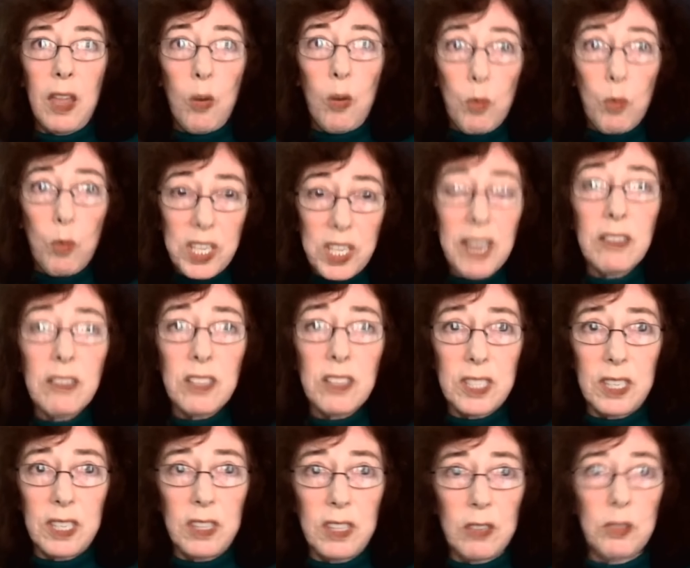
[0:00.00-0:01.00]
would tell us
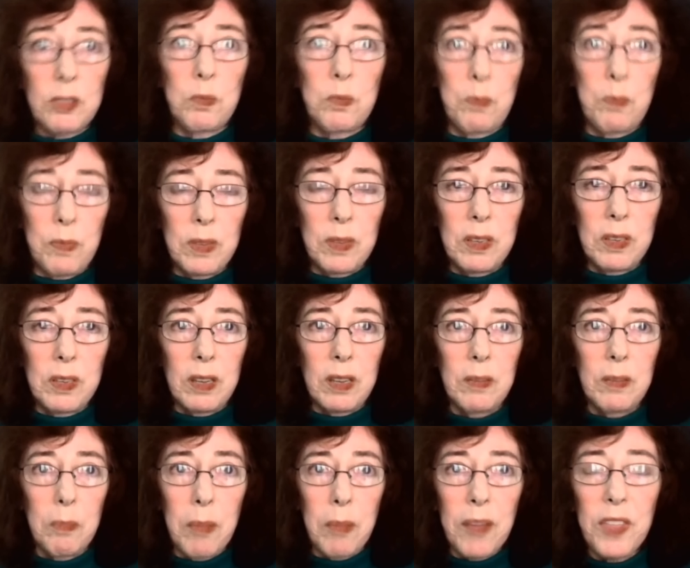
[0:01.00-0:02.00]
that there's
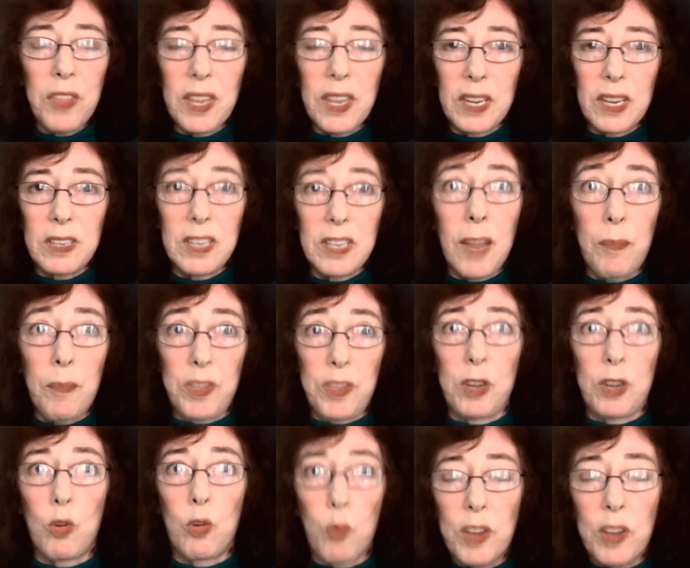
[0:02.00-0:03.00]
methane at depth in a
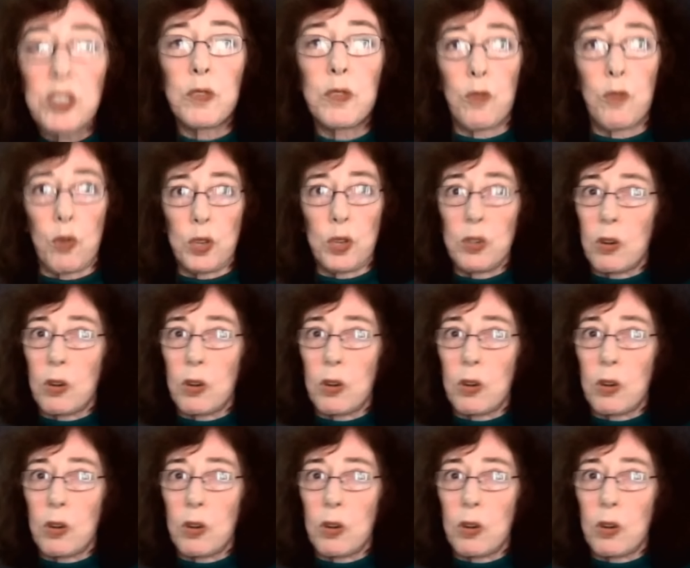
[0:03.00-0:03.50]
reservoir,